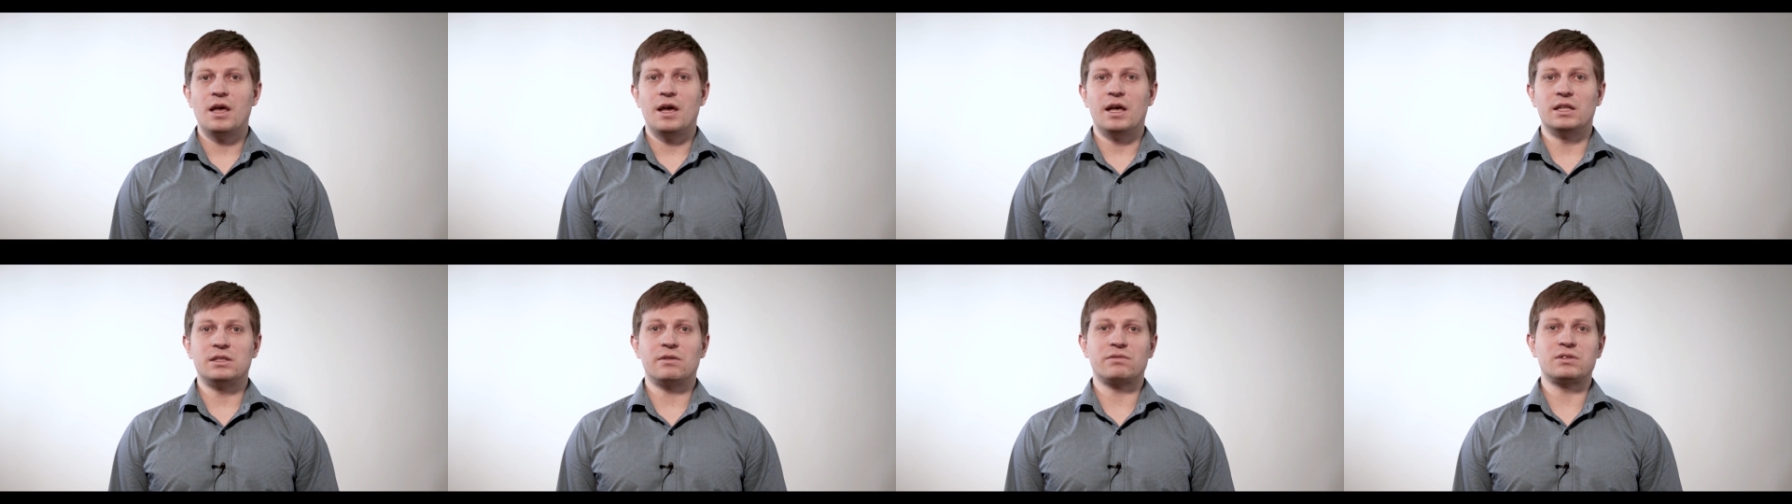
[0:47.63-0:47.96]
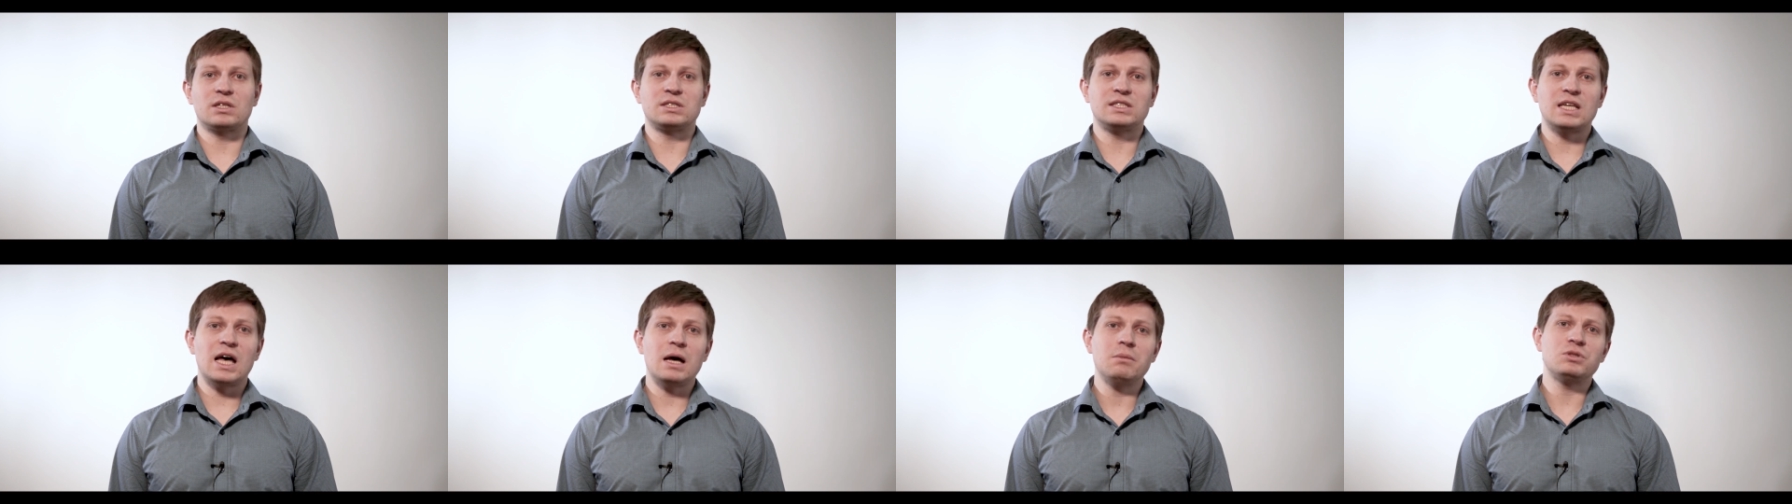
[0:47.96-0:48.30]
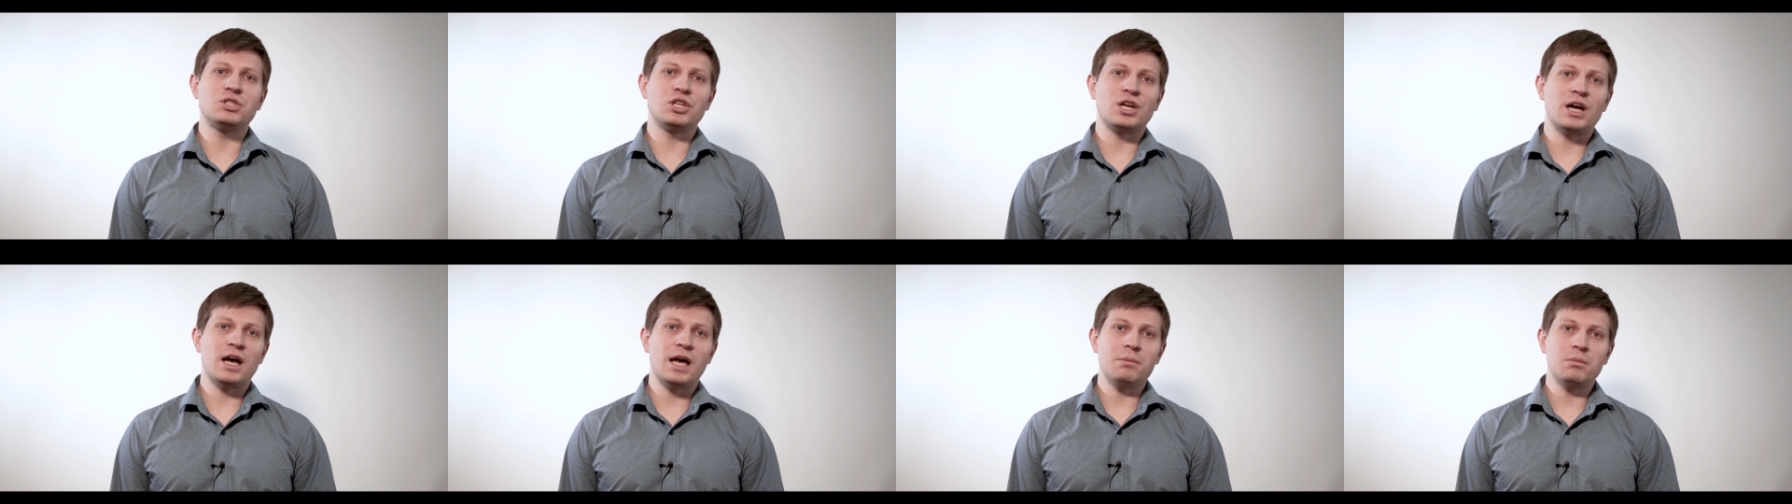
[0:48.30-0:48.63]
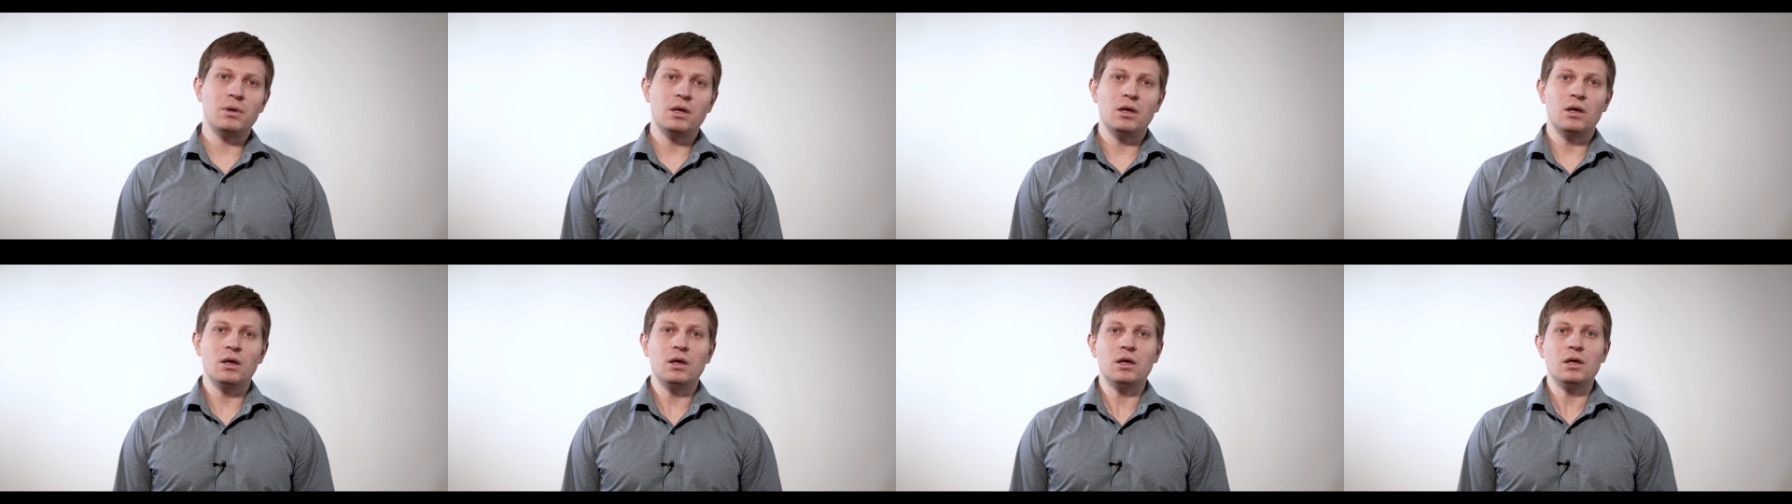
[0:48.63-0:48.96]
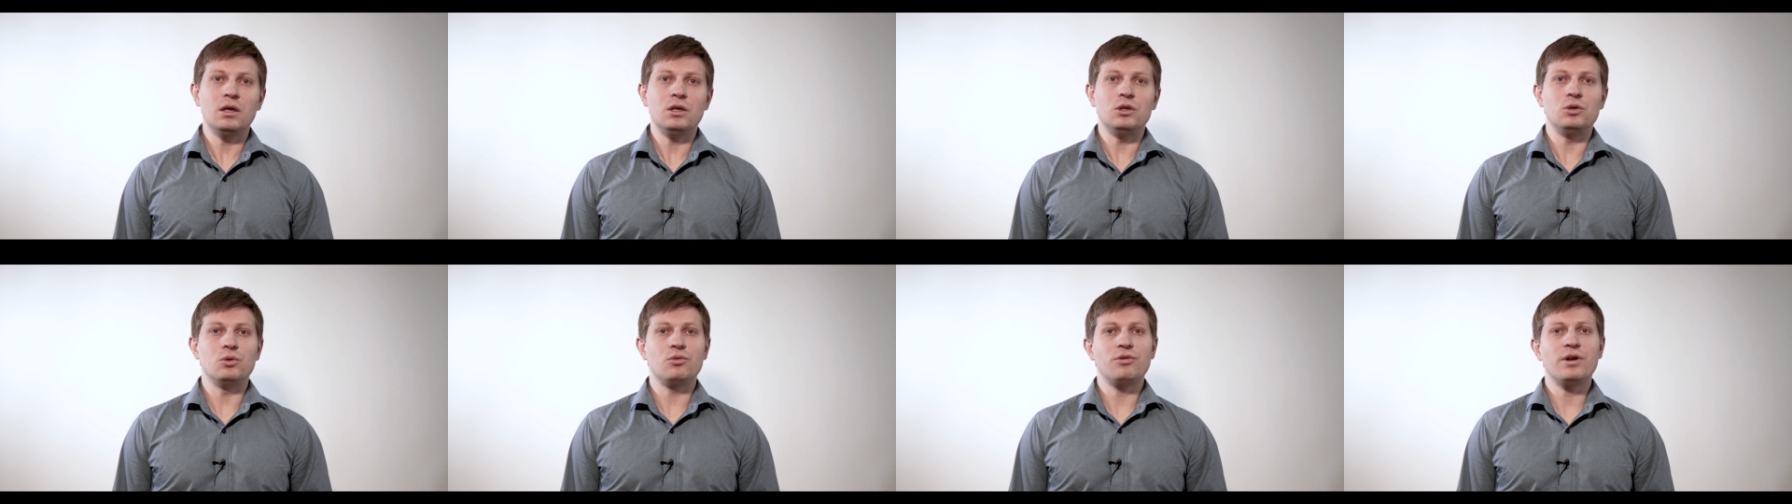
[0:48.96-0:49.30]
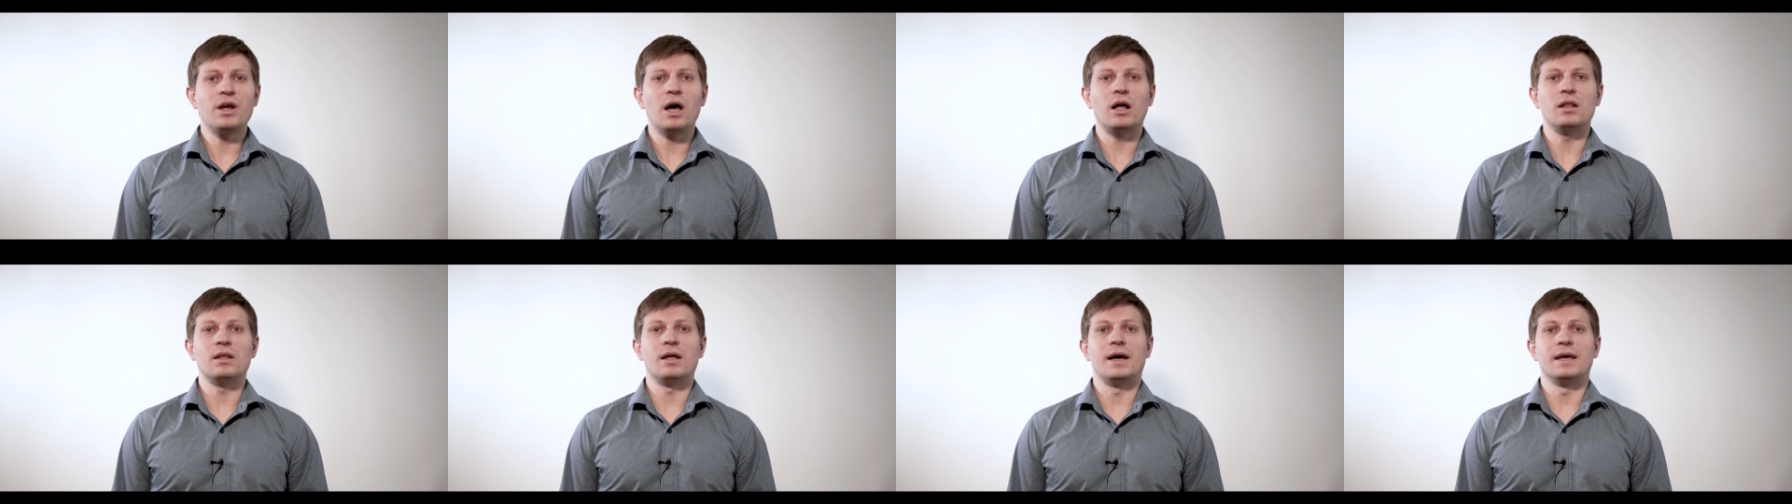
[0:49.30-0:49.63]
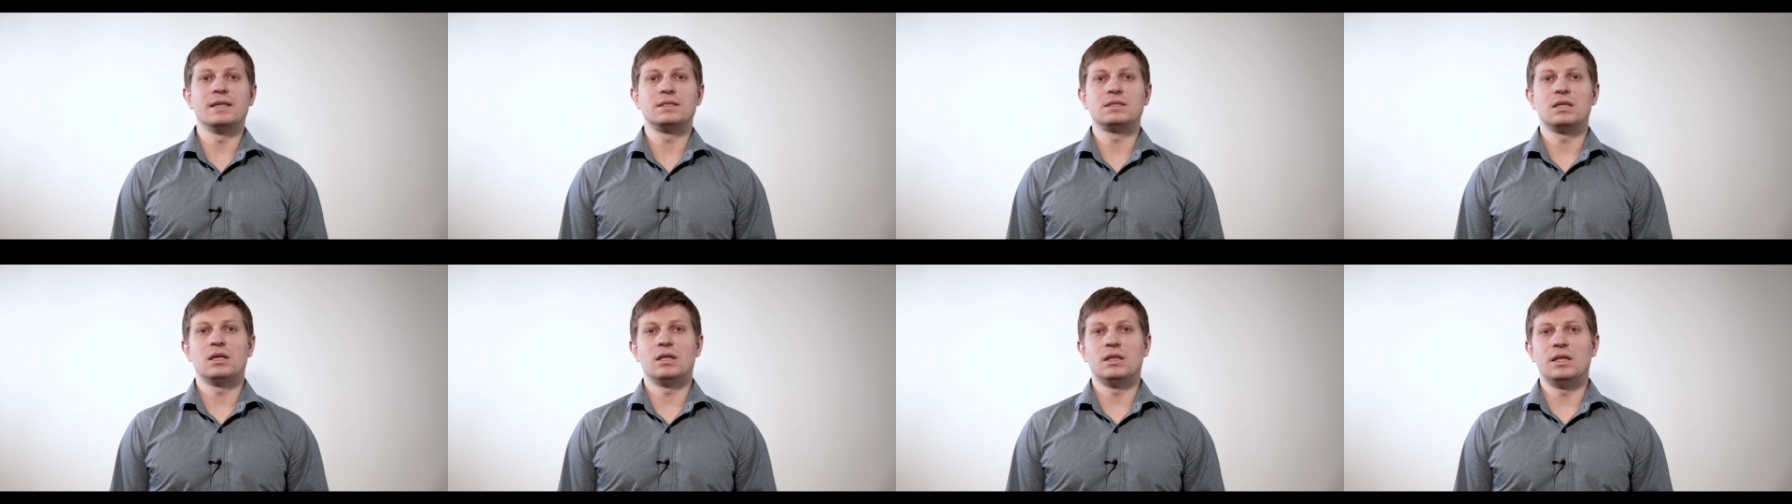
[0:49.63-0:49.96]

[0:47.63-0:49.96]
and after some time you realize